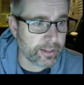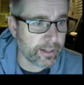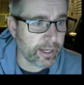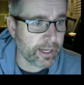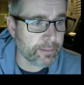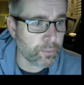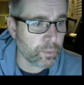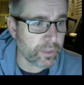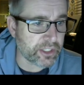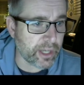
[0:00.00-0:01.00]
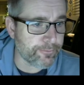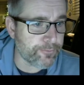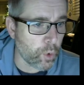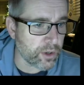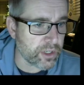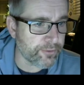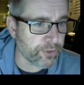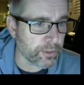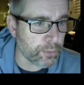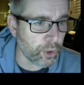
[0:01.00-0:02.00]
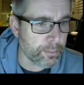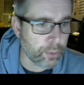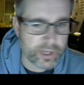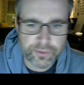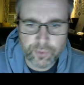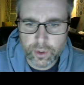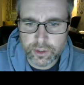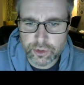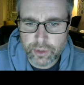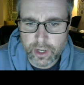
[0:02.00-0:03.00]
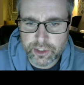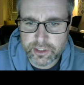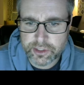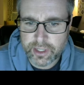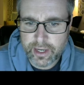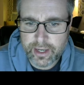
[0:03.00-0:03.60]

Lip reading: it's got 4 different bullet points, 4 instructions,